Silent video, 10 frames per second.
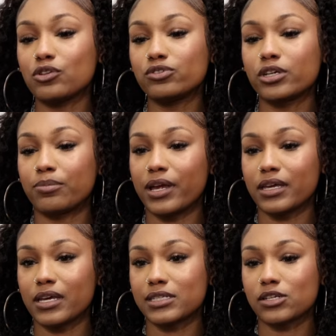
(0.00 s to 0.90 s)
you should
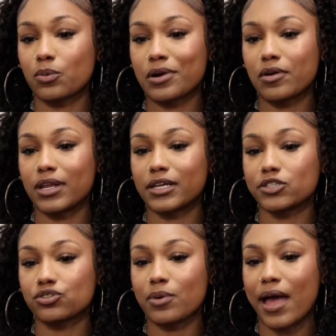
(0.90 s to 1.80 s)
bring kids in the world
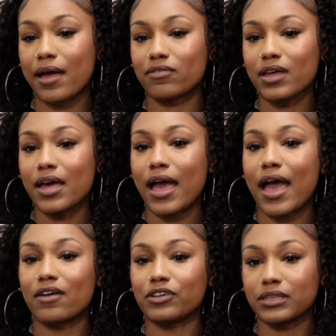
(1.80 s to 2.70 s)
unless you have
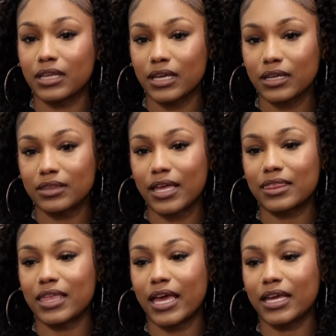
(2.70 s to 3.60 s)
everything
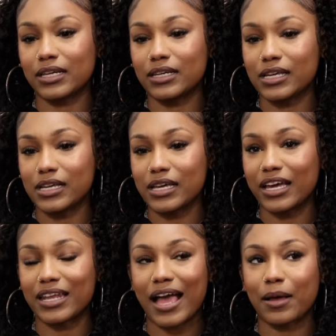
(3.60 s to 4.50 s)
that they need.
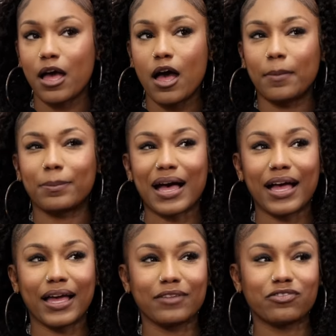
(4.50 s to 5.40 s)
And like
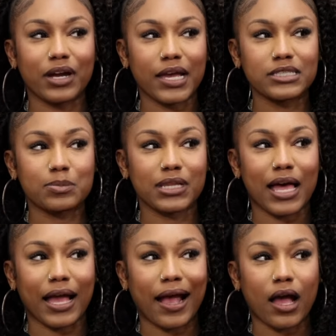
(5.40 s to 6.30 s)
my friends be
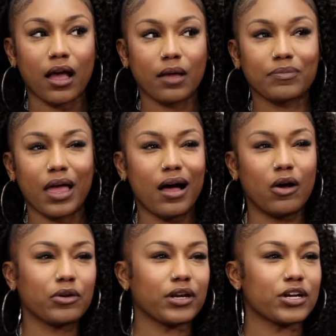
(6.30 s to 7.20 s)
like,
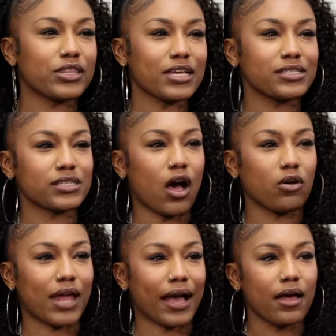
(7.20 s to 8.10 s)
oh, Nadira, that's
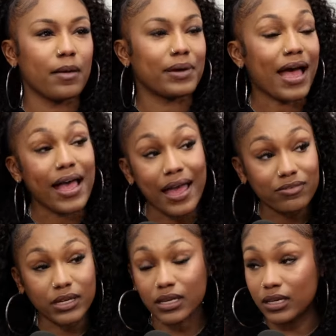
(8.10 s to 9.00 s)
so like, but I
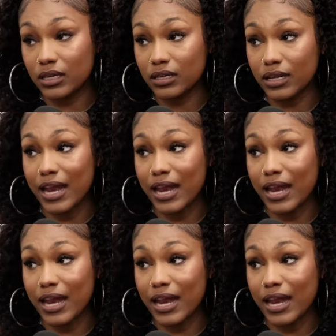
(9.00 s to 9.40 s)
have a kid. Mm-hmm.